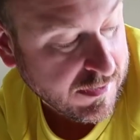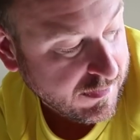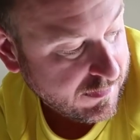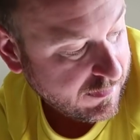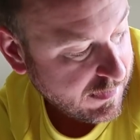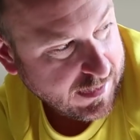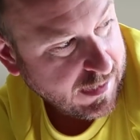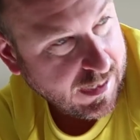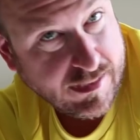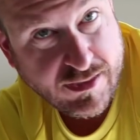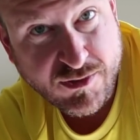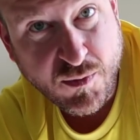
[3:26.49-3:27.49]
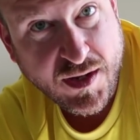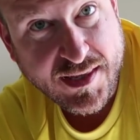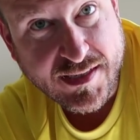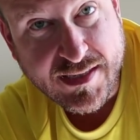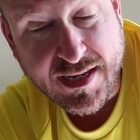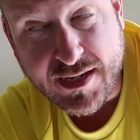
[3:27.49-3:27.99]
And I just
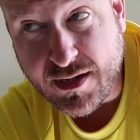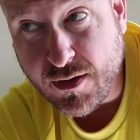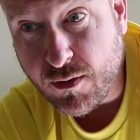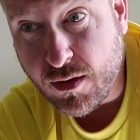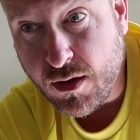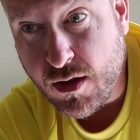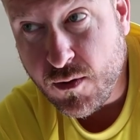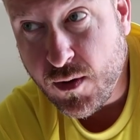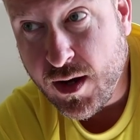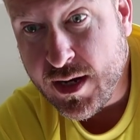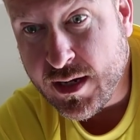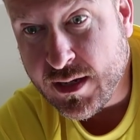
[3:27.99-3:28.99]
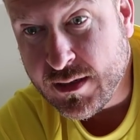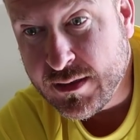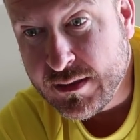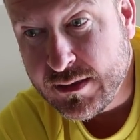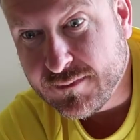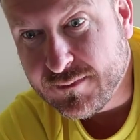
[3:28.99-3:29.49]
want this thing to go the long way.
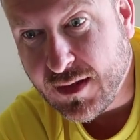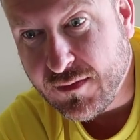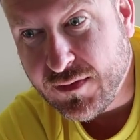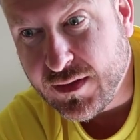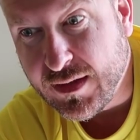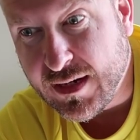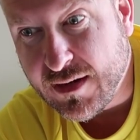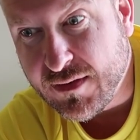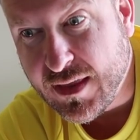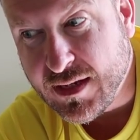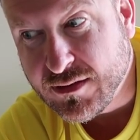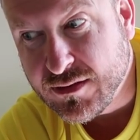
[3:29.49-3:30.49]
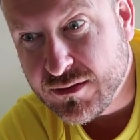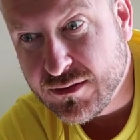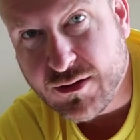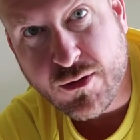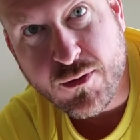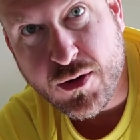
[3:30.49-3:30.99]
I feel like everything's
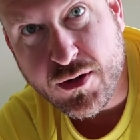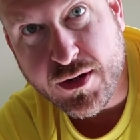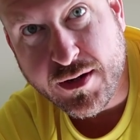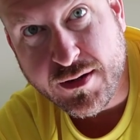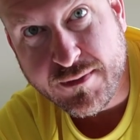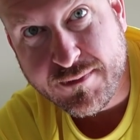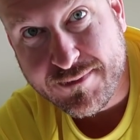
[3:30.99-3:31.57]
so good.